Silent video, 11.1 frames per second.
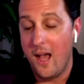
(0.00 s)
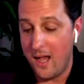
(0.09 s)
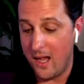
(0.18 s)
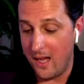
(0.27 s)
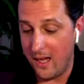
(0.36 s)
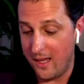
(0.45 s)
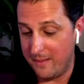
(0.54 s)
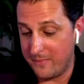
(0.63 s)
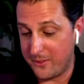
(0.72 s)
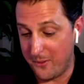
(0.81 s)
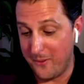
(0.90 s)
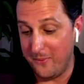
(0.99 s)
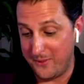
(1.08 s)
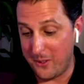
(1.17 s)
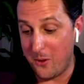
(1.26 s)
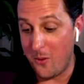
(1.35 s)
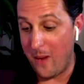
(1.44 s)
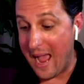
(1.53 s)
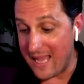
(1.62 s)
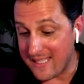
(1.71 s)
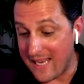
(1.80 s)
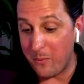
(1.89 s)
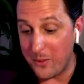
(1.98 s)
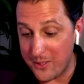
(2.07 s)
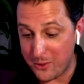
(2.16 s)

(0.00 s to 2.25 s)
now. So as I was